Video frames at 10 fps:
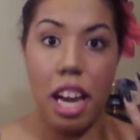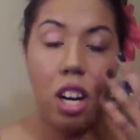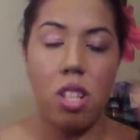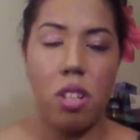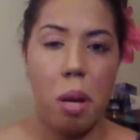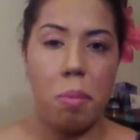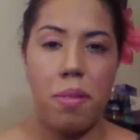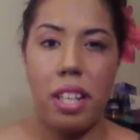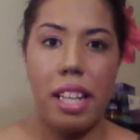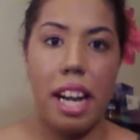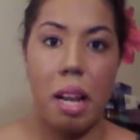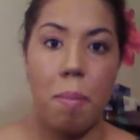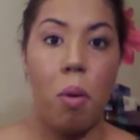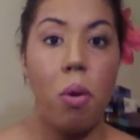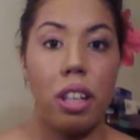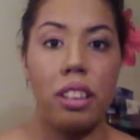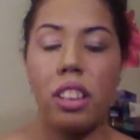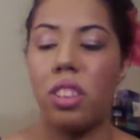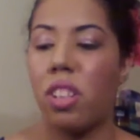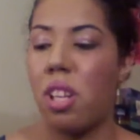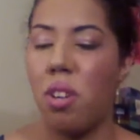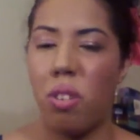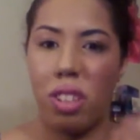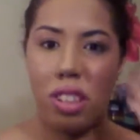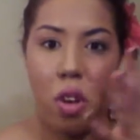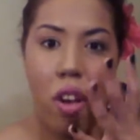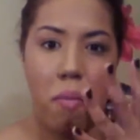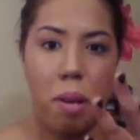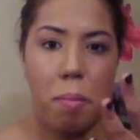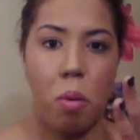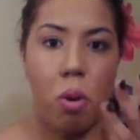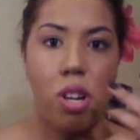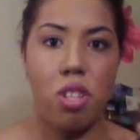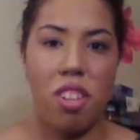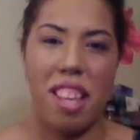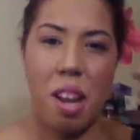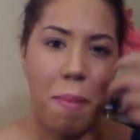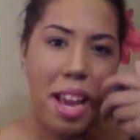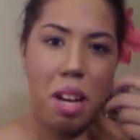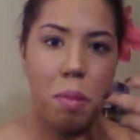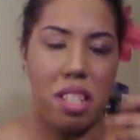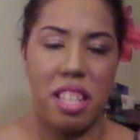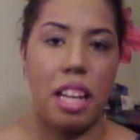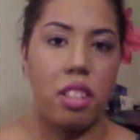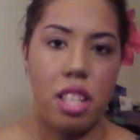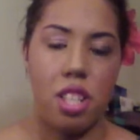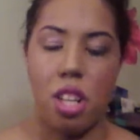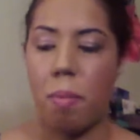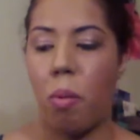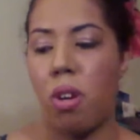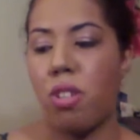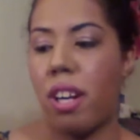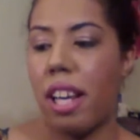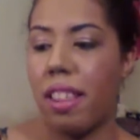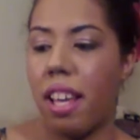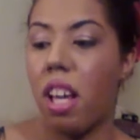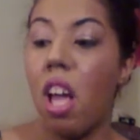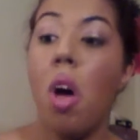and it also helps fill in any pores so that you don't look like you have big pores, so that your makeup is settled into your pores or anything,